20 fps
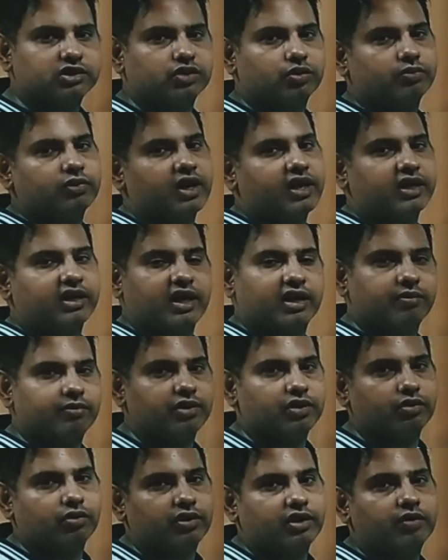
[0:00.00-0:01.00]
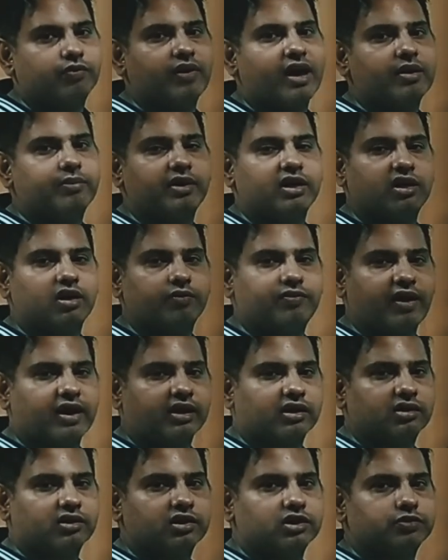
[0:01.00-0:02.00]
stimuli can be your environmental
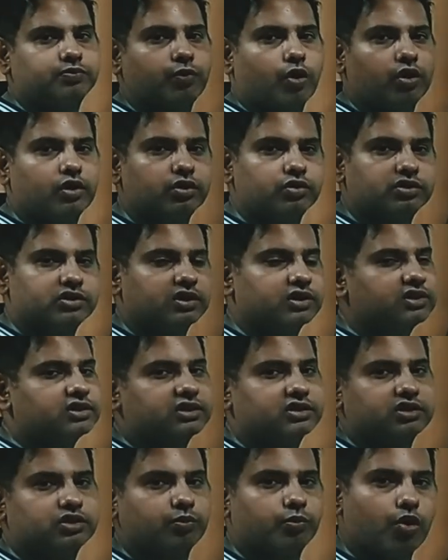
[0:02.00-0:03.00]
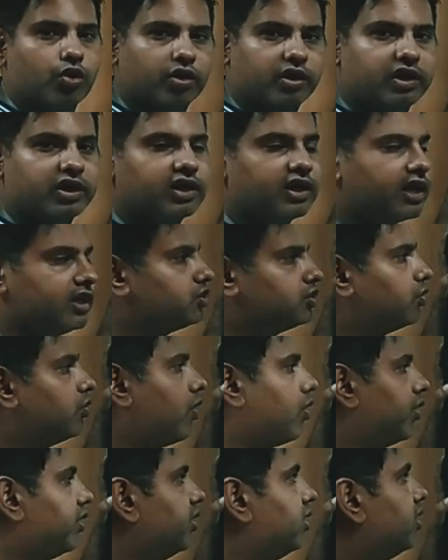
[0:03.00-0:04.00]
factors, pollution, smoking and so
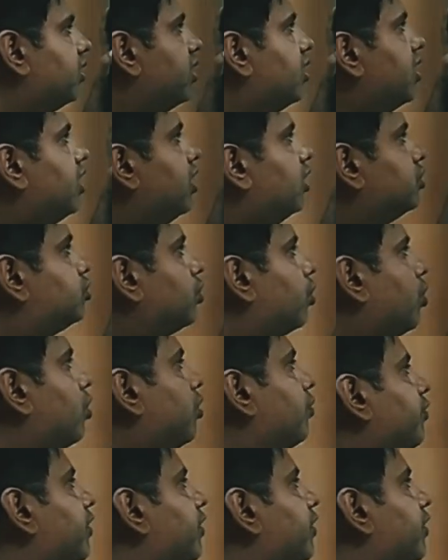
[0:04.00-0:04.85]
on. So